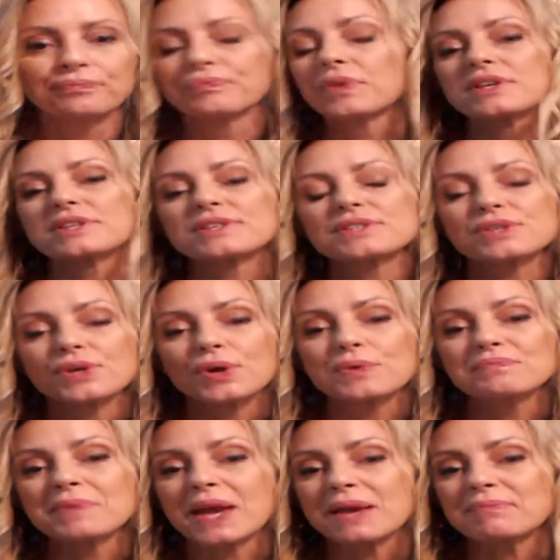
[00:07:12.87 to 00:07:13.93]
so
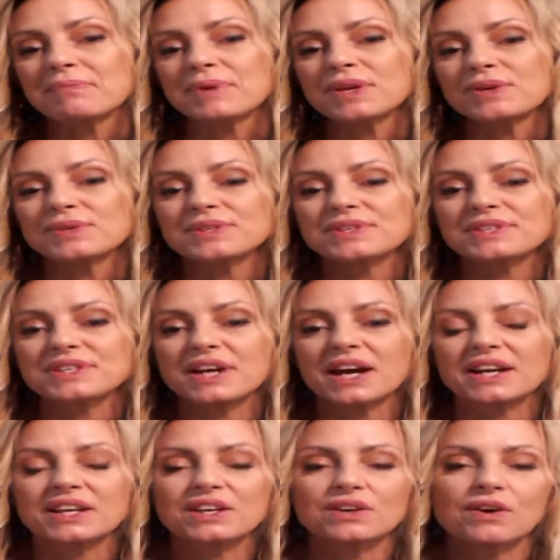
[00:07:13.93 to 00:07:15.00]
maybe you're
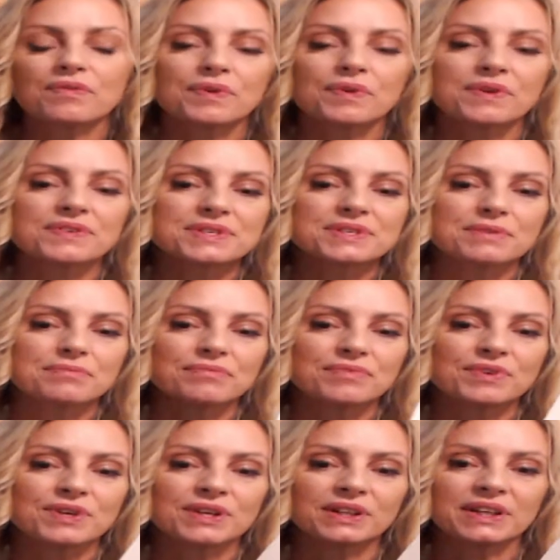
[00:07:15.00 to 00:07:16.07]
starting off with some
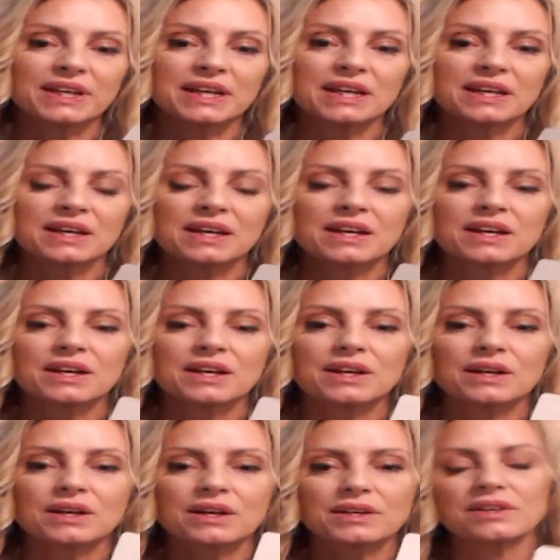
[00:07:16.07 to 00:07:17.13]
really,
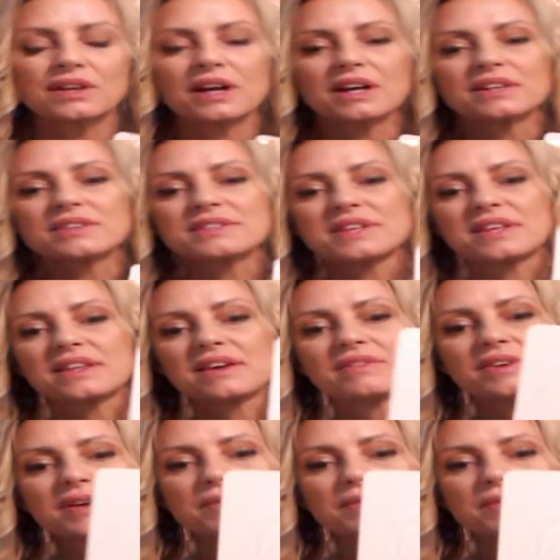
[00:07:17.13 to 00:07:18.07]
you can't see that very